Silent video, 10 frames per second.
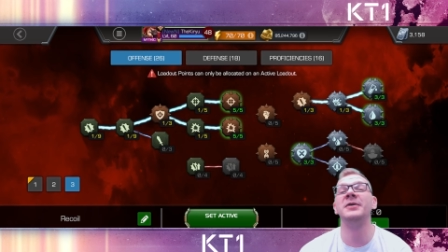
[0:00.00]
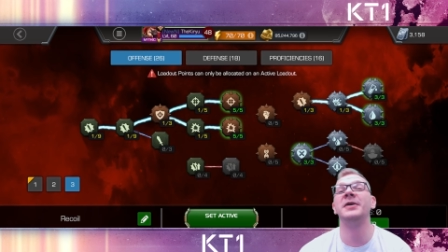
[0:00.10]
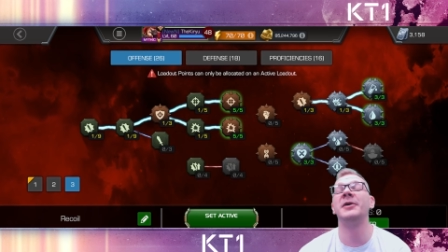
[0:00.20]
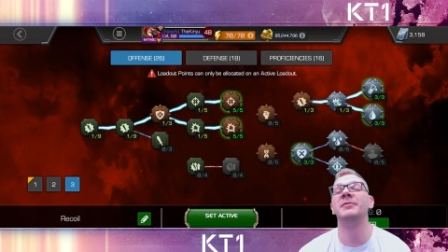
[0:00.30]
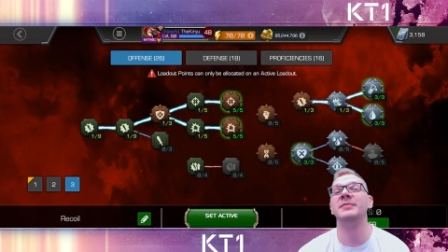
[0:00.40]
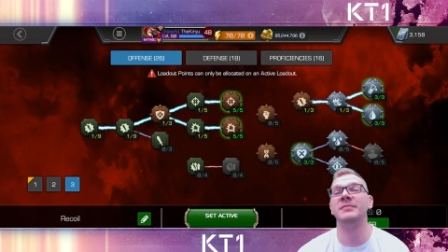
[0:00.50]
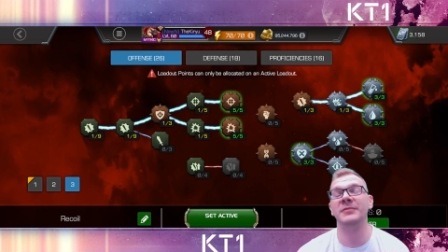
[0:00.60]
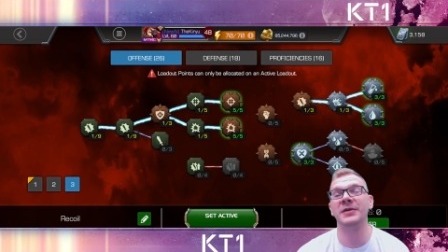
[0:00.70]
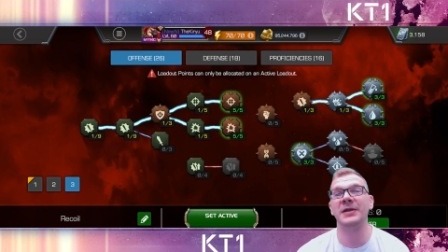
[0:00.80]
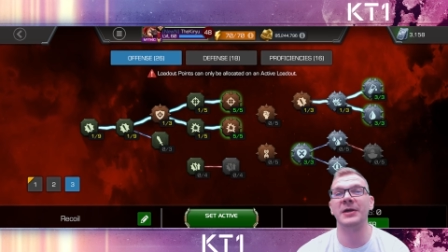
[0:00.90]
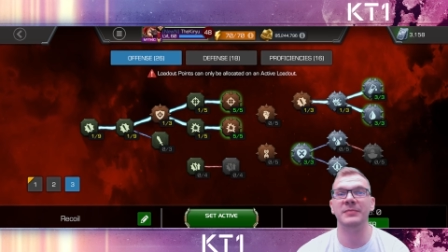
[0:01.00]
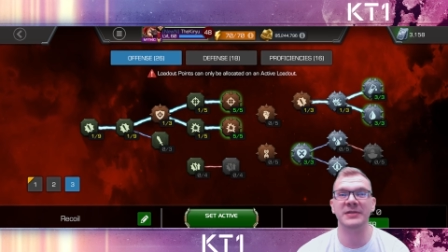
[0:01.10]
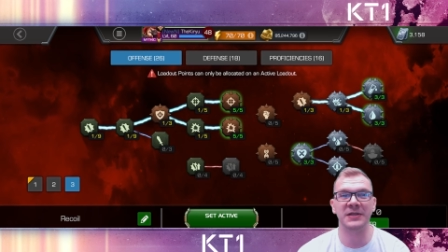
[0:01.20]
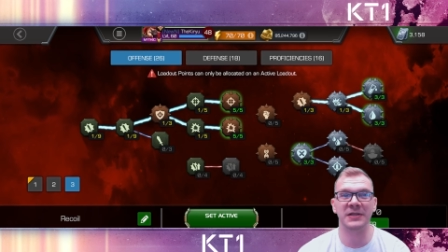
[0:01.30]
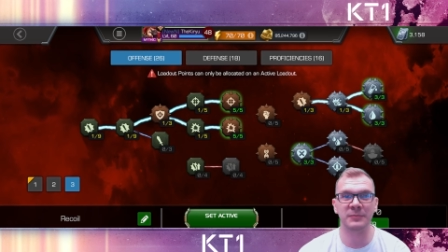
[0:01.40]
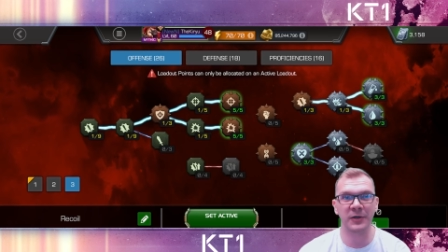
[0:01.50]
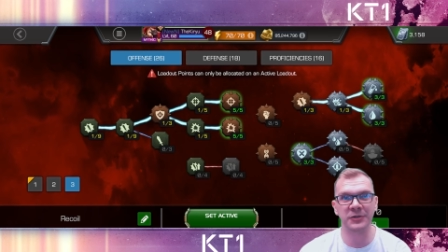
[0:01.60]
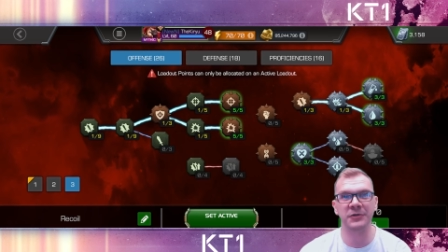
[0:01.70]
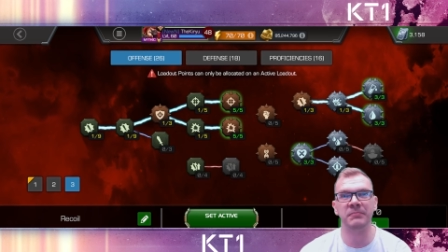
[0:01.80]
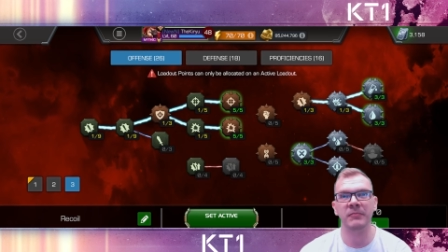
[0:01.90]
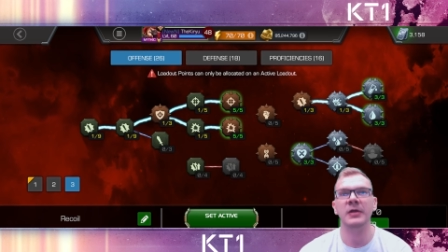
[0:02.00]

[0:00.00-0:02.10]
or you have you can have mystic dispersion.